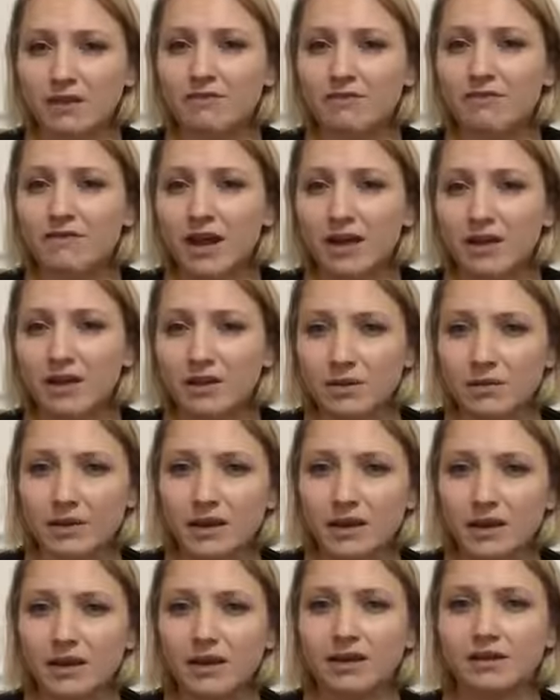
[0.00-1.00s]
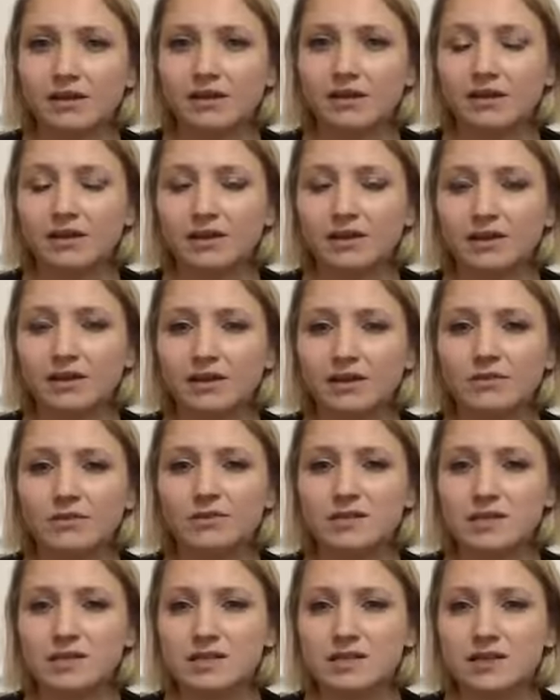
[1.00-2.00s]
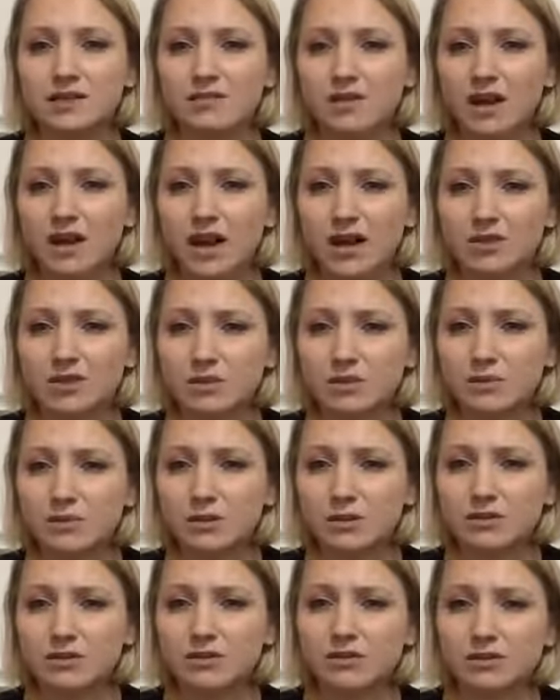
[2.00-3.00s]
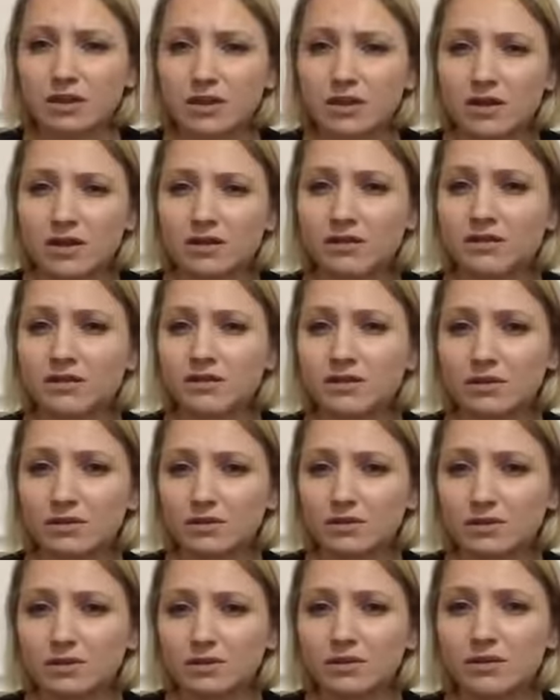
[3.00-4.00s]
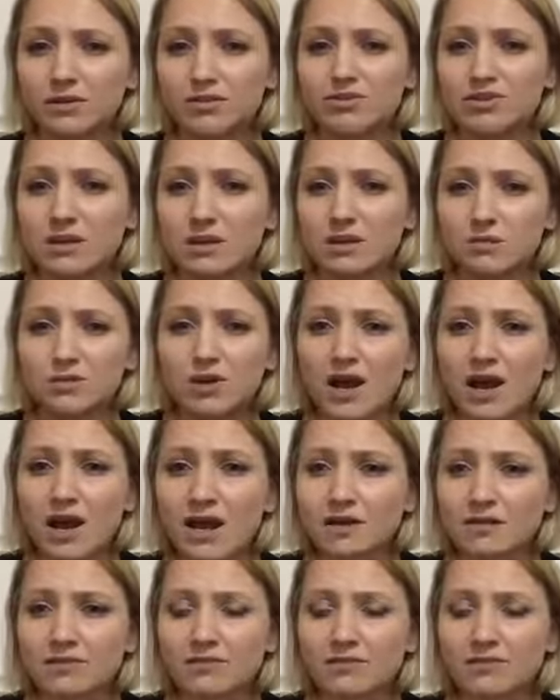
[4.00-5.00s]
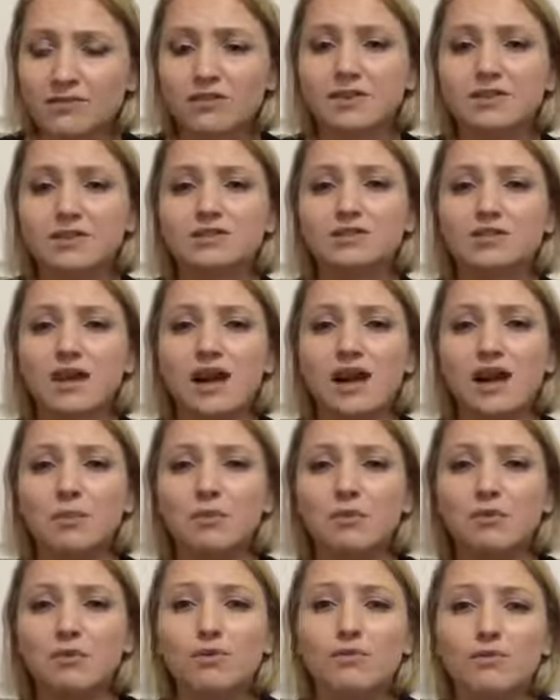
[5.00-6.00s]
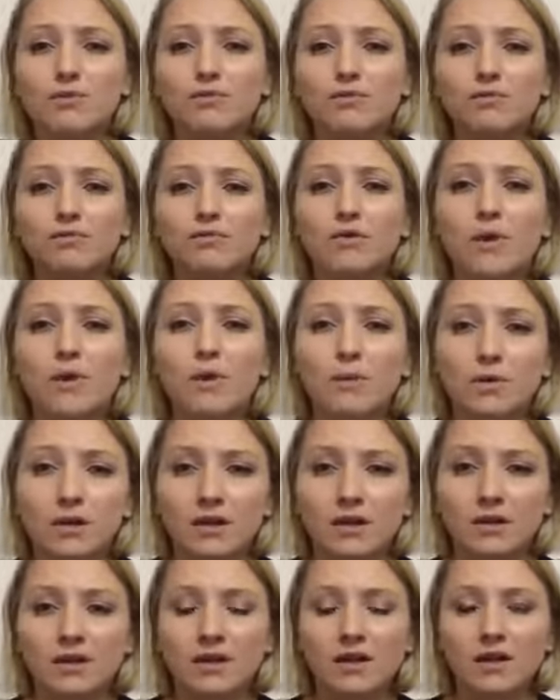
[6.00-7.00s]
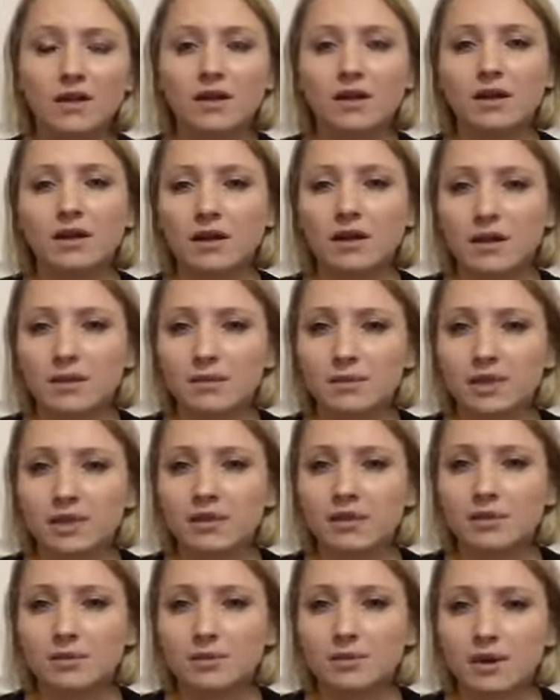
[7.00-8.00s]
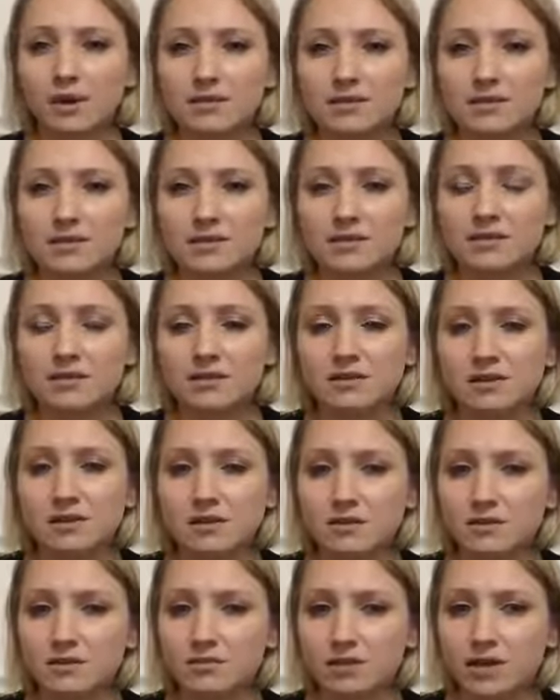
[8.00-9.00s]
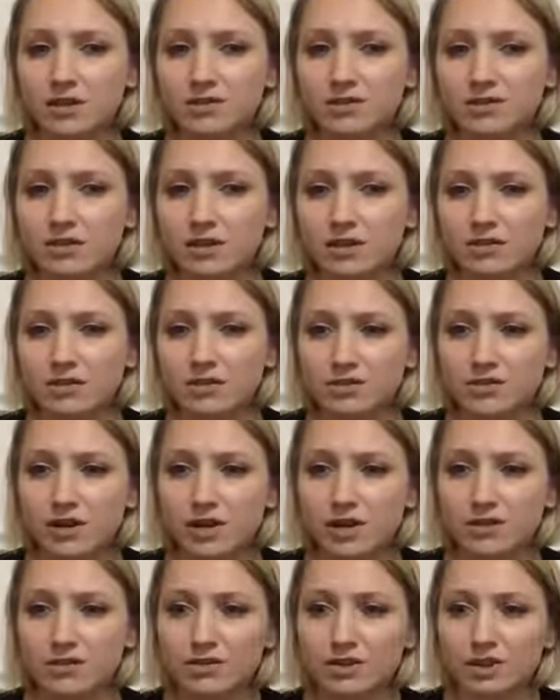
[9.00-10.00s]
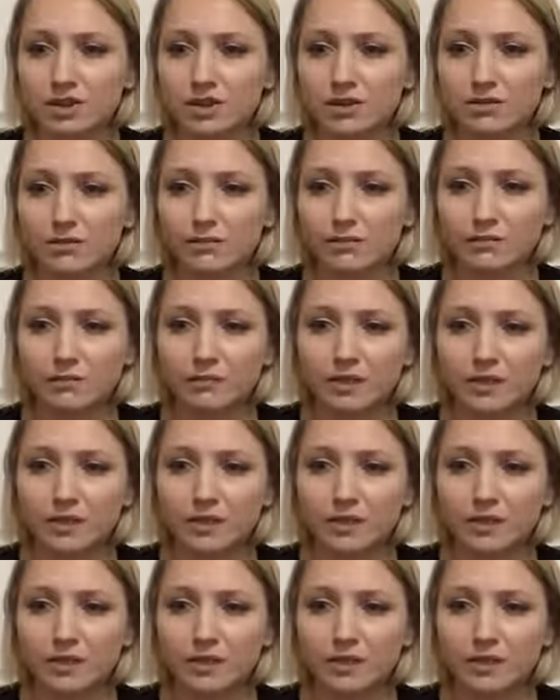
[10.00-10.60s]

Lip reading: evaluating, to see if it actually worked or not. And you just keep trying different things to kind of move you forward in the process and the direction that you're trying to go.